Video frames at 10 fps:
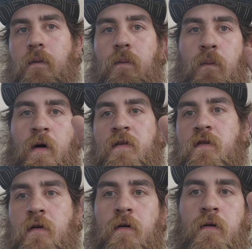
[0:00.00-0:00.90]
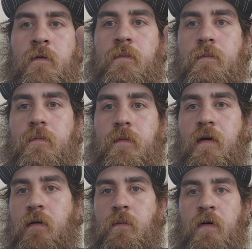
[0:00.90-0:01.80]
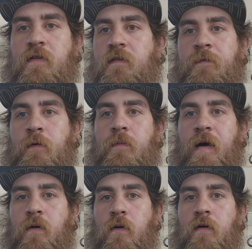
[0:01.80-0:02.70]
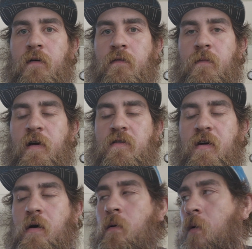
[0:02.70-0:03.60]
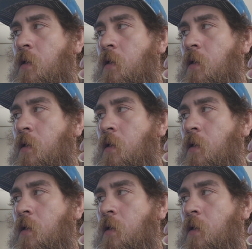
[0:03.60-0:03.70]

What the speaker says: what's the food to microorganism ratio?